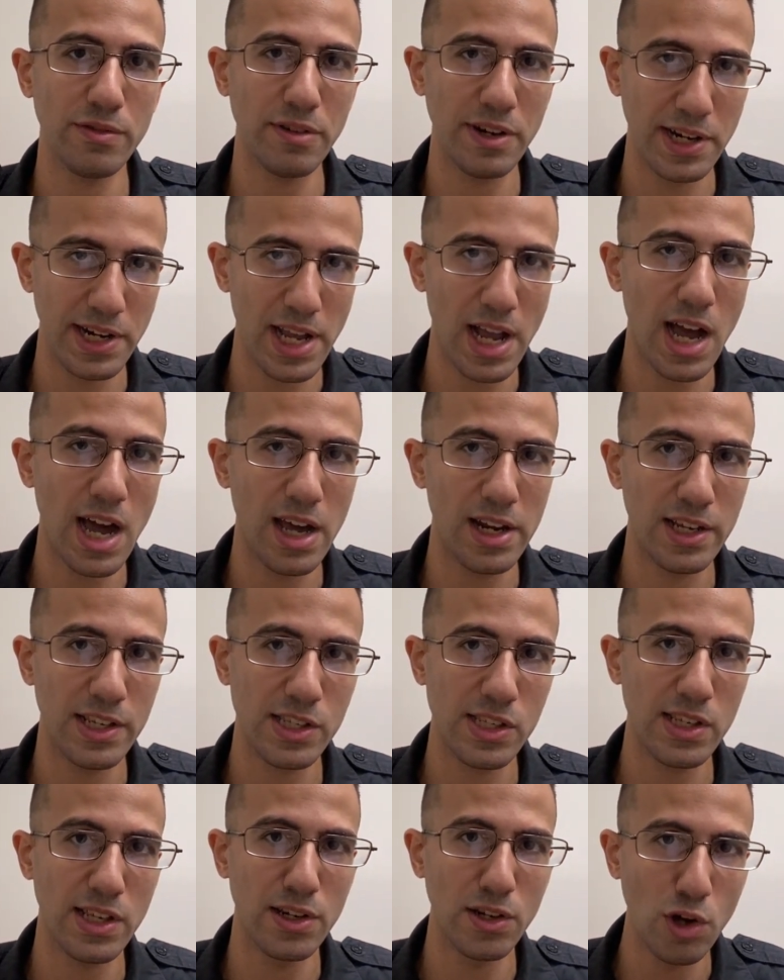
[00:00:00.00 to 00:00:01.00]
Very
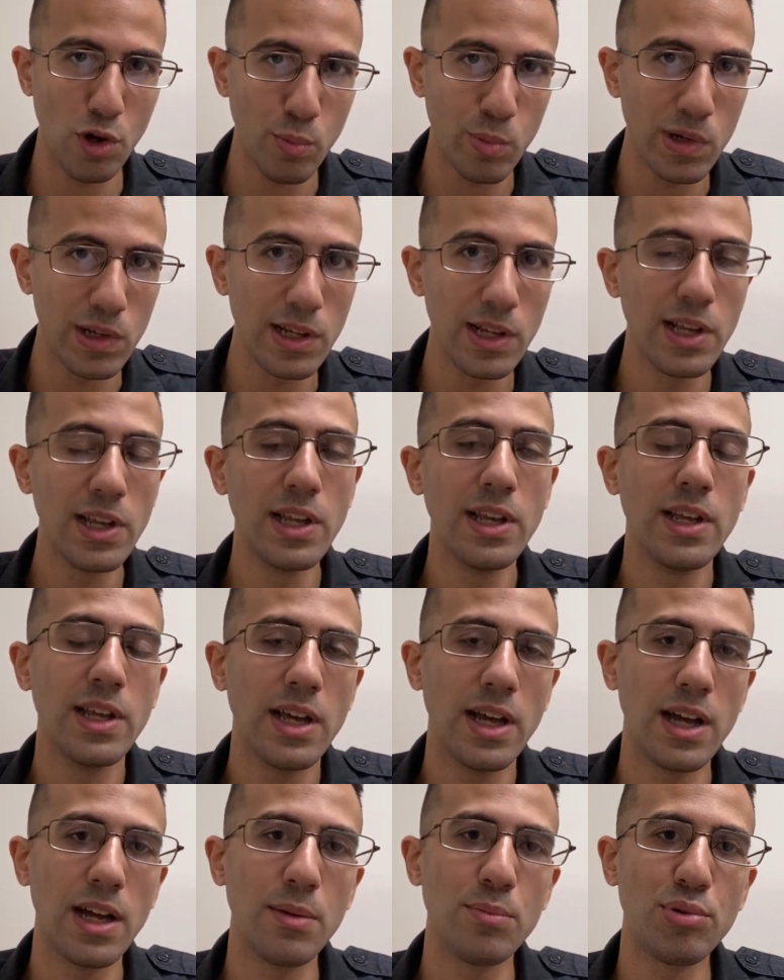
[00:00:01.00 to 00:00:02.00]
honest and noble,
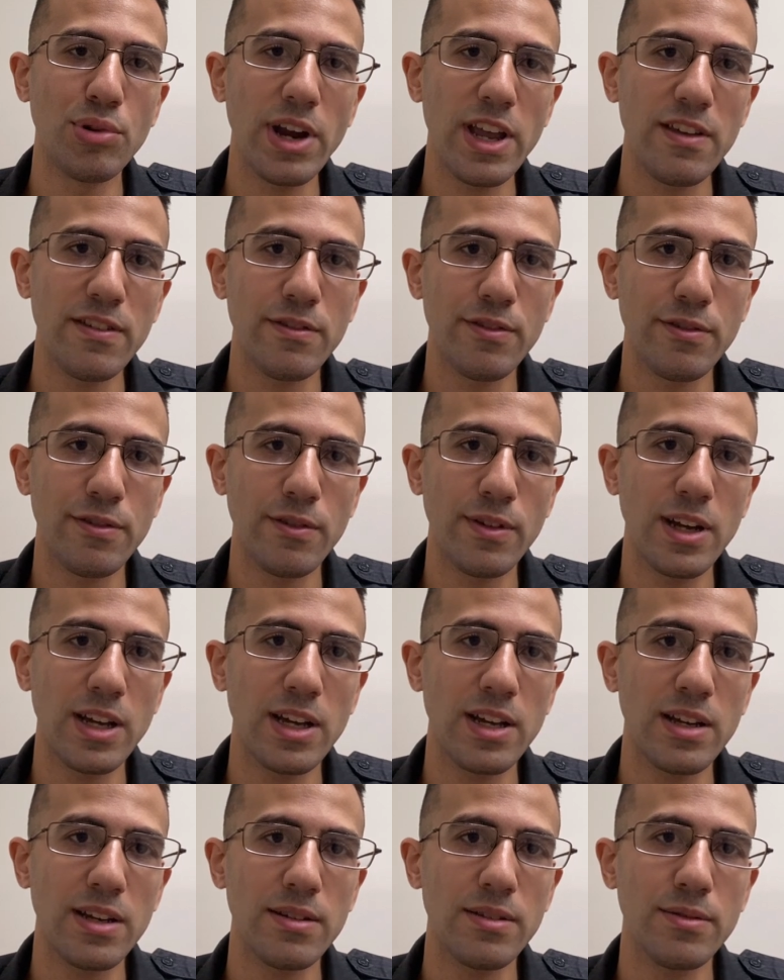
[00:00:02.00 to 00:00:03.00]
brave
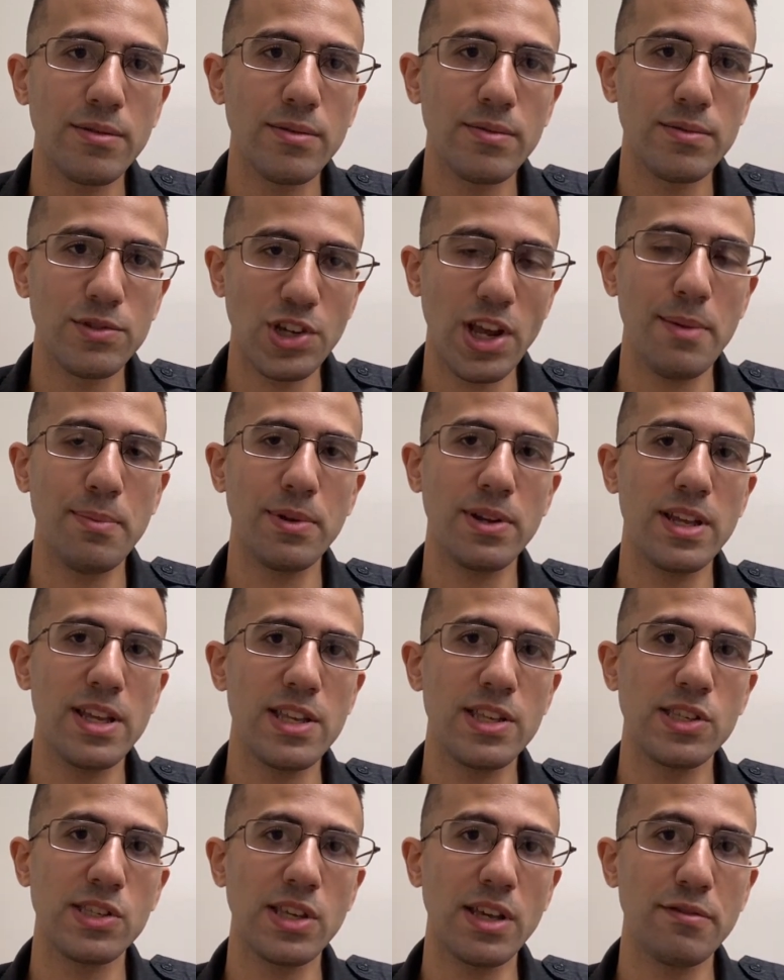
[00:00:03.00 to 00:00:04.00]

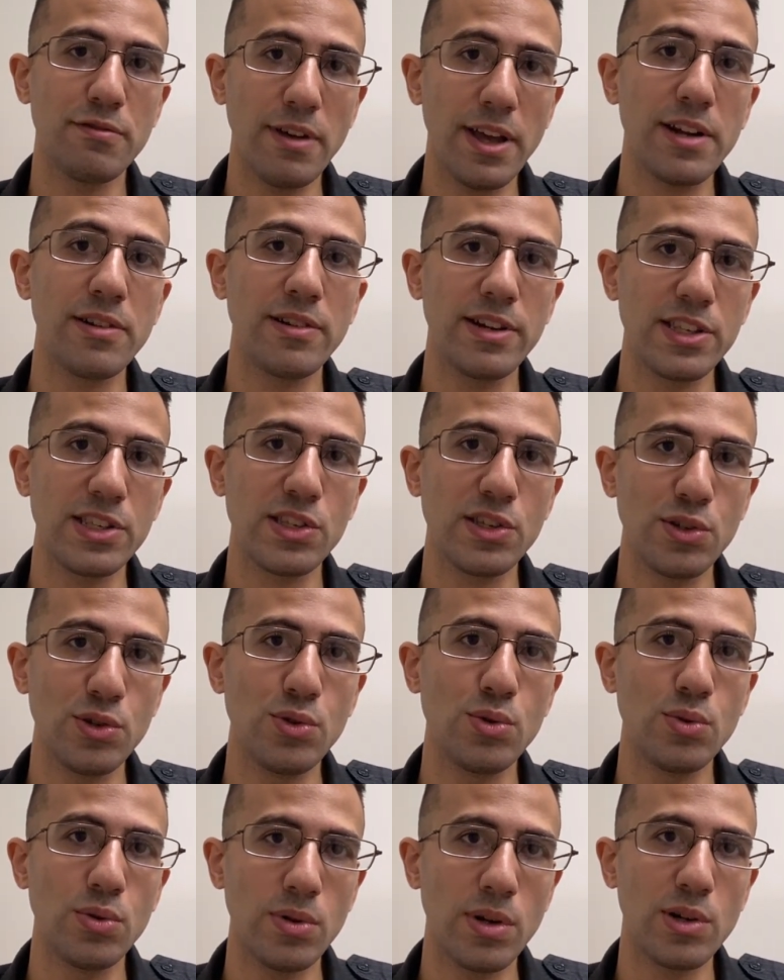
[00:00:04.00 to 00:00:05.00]
Japanese veterans
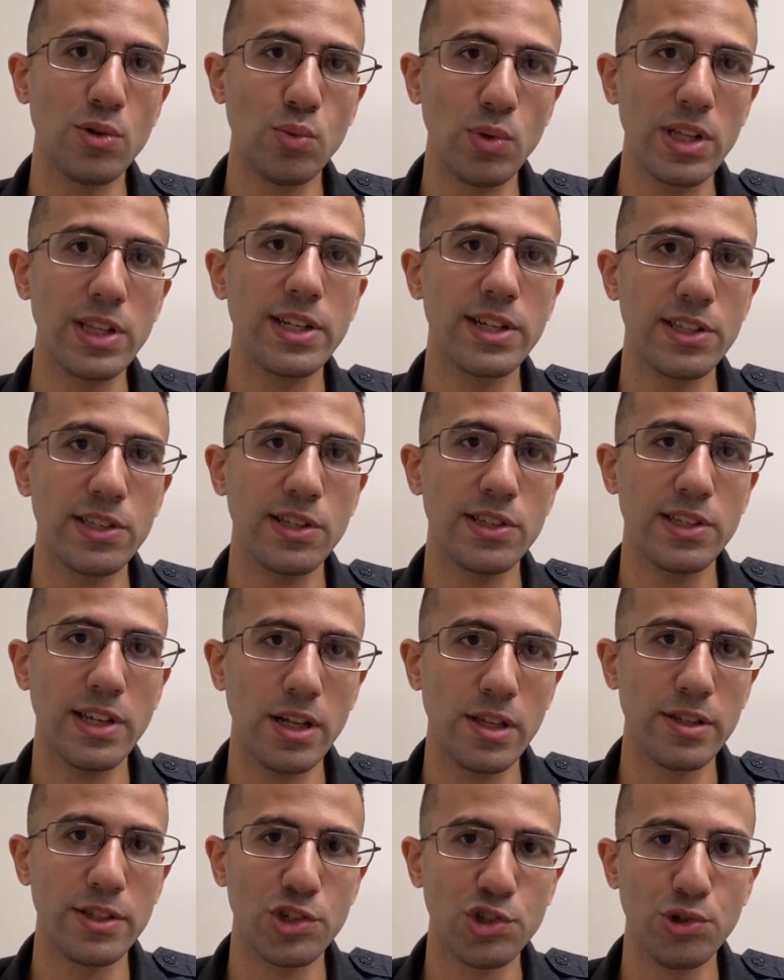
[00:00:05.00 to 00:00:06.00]
who are willing to
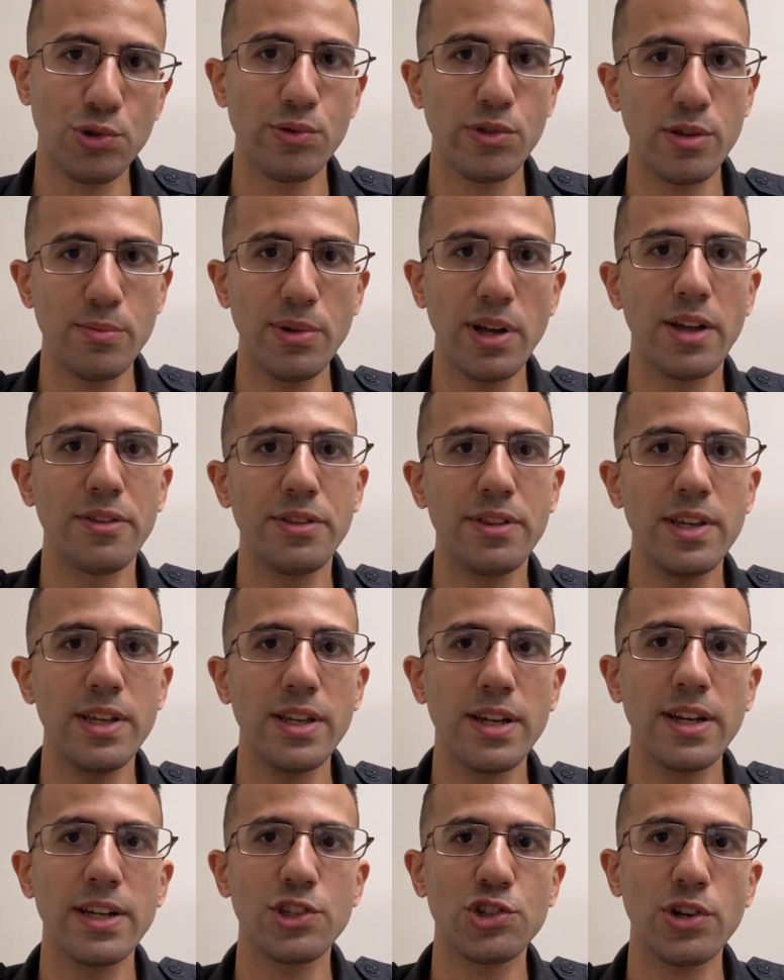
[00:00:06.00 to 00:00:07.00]
tell the truth about
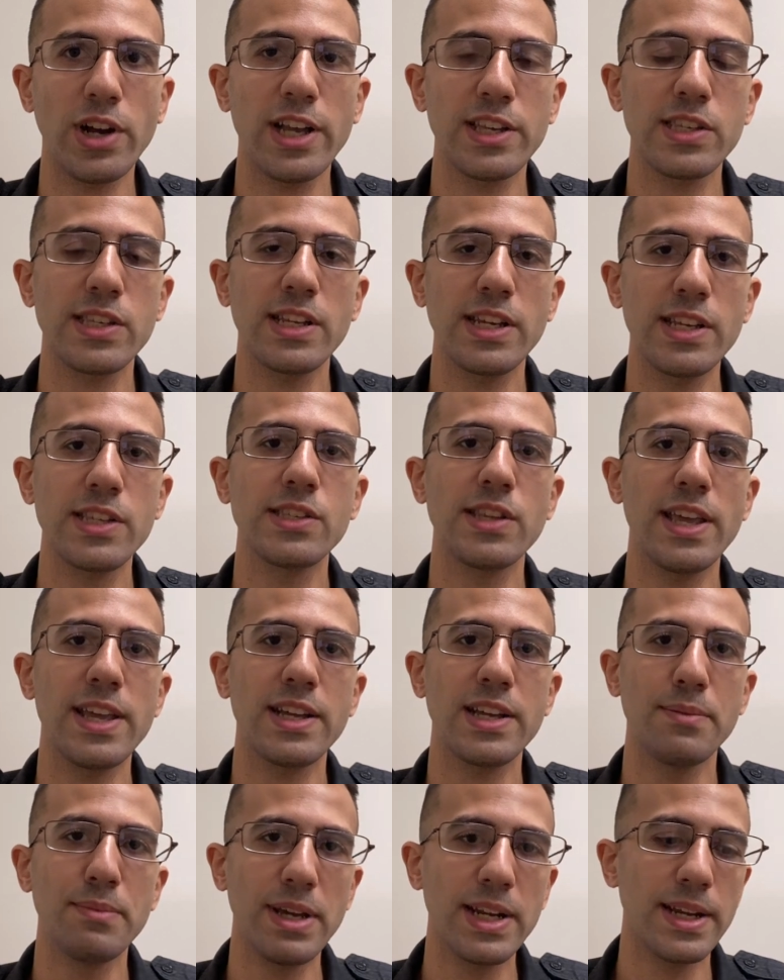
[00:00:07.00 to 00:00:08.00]
the atrocities they
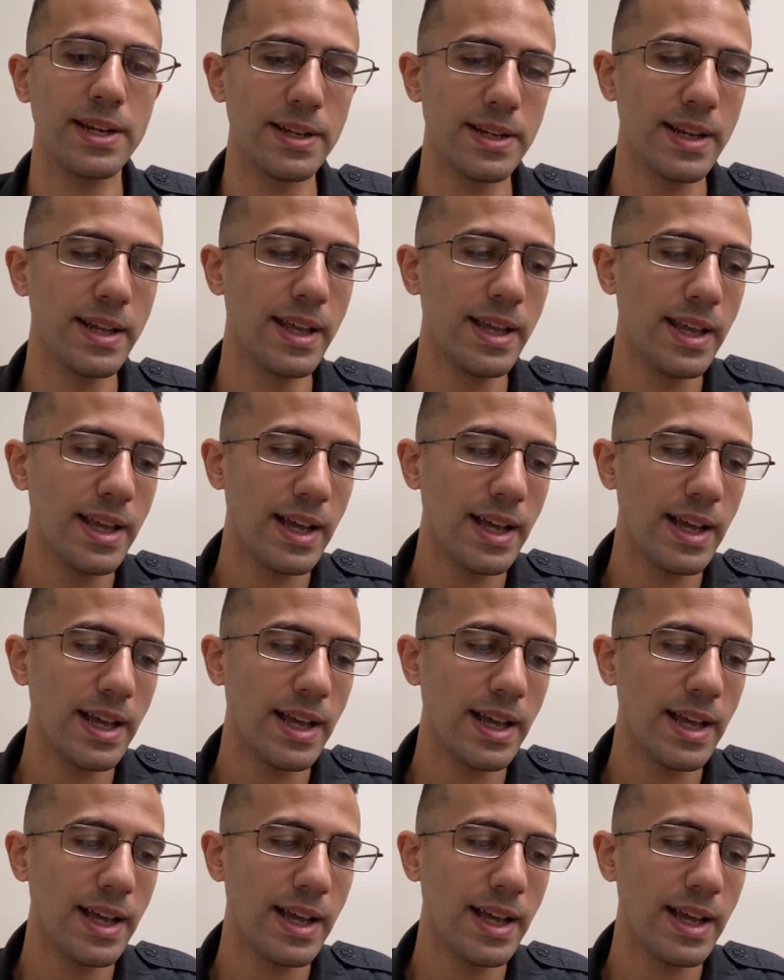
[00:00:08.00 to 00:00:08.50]
committed.